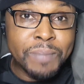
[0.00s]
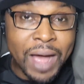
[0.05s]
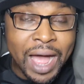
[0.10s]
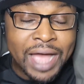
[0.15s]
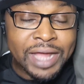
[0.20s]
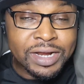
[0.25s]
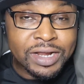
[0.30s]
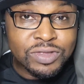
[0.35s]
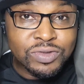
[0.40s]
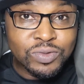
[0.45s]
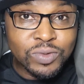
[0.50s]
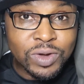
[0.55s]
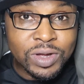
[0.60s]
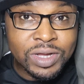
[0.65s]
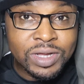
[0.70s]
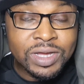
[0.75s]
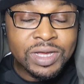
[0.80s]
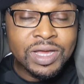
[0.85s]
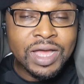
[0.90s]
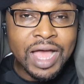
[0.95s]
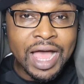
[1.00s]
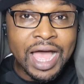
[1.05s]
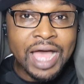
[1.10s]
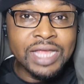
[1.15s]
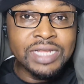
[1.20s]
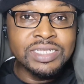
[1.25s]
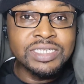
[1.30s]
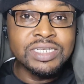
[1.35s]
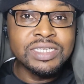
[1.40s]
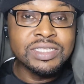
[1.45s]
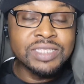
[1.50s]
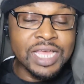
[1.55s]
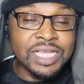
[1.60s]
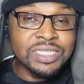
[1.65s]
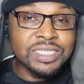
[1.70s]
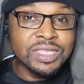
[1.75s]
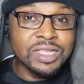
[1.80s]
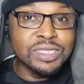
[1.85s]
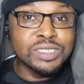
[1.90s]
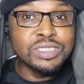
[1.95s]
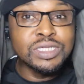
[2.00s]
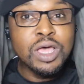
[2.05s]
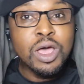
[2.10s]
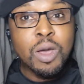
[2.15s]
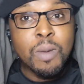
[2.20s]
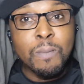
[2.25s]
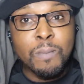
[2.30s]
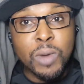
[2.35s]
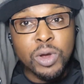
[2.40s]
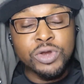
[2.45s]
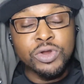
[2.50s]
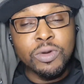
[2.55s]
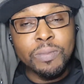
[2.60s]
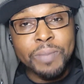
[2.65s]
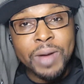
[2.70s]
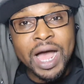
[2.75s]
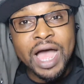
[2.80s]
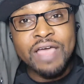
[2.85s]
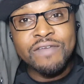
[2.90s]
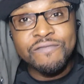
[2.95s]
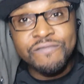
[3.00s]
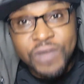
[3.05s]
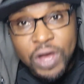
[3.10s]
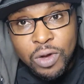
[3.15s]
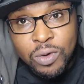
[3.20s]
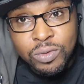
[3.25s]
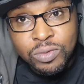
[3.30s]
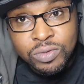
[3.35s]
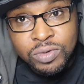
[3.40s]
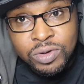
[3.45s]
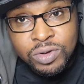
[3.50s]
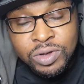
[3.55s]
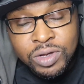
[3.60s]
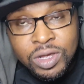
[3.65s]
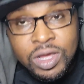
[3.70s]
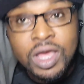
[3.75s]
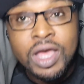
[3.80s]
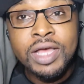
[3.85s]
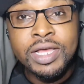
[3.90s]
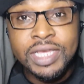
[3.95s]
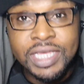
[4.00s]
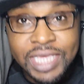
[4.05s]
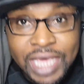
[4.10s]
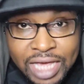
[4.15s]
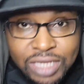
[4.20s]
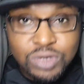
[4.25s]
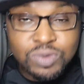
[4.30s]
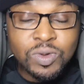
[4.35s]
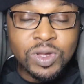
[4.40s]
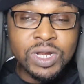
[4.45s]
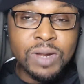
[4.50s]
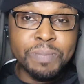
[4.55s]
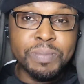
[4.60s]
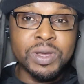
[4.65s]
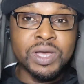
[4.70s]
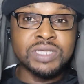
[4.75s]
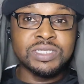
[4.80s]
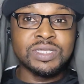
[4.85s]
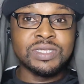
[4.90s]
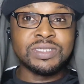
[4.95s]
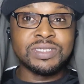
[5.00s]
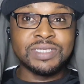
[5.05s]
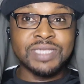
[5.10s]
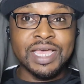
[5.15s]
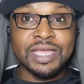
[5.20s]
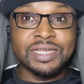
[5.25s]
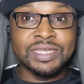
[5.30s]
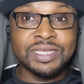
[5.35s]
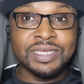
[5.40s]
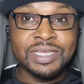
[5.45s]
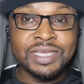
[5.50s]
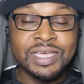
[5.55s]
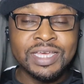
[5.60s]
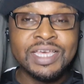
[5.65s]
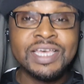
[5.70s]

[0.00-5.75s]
Pi Network and Tesla's Model Pi phone? Guess what the person said?